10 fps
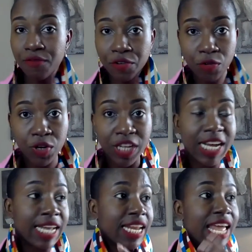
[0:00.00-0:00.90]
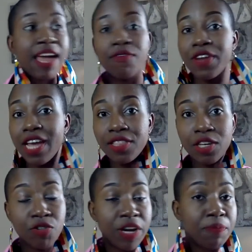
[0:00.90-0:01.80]
Veronica and every other
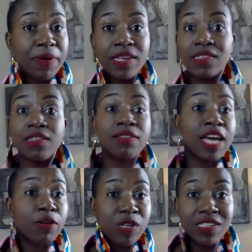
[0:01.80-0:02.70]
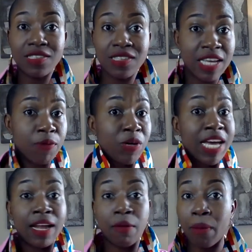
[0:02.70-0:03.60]
great person that we see and we
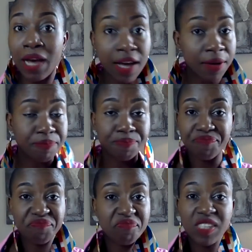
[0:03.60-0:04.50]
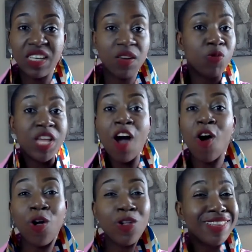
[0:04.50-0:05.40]
admire. We are
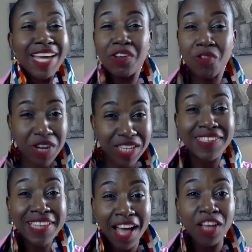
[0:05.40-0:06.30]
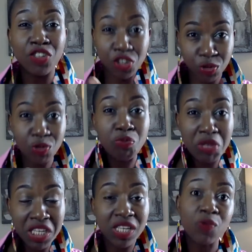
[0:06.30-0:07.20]
all that great. Yeah, you,
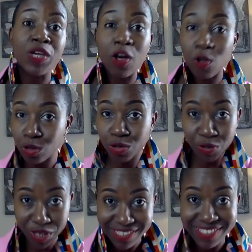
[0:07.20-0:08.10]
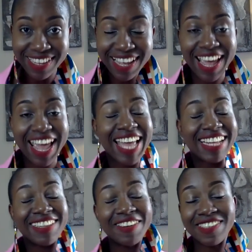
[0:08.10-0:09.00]
me, we are all great.
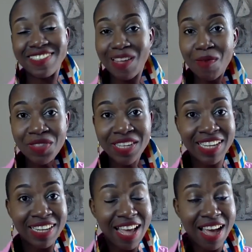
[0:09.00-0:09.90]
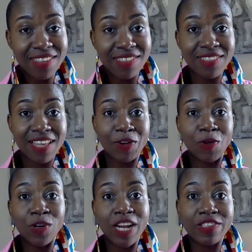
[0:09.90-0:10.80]
And there is something in us that
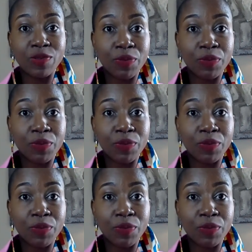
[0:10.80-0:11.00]
God has